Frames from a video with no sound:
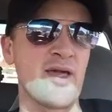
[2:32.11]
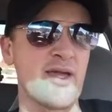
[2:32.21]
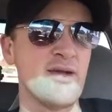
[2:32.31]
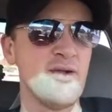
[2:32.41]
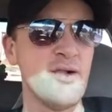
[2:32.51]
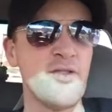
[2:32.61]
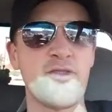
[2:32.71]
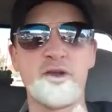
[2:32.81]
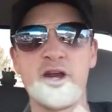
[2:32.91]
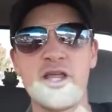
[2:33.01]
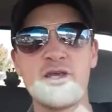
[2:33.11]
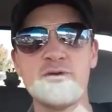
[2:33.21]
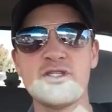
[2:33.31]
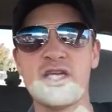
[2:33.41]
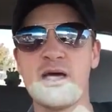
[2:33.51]
Like they're going to
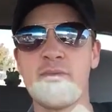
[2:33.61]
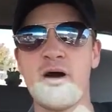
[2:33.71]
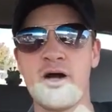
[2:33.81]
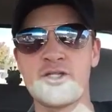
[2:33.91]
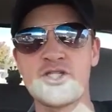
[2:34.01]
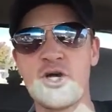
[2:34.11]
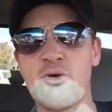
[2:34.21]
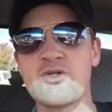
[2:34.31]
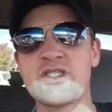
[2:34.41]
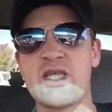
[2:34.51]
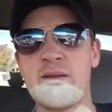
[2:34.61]
use him on shows